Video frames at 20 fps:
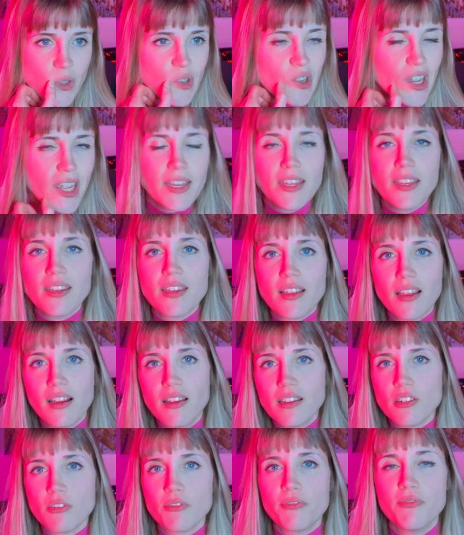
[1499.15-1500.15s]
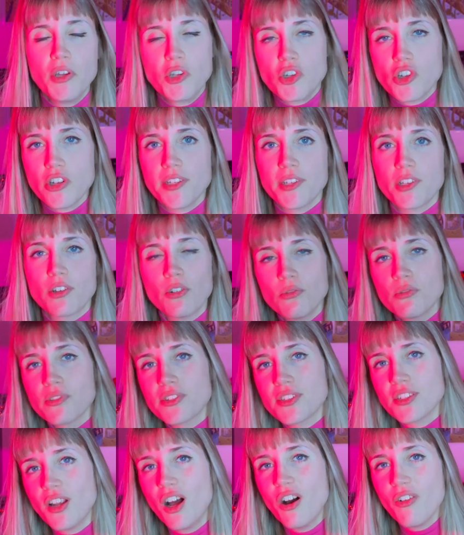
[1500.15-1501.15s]
any kind of visually cool
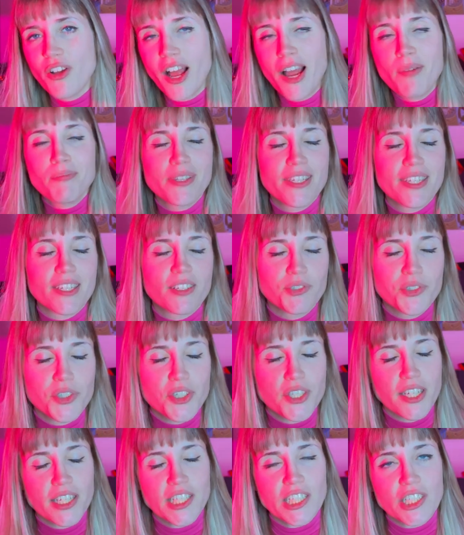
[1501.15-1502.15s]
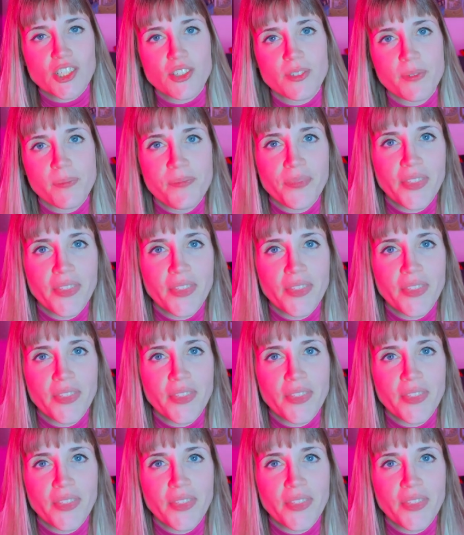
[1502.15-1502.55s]
stuff happening on stage.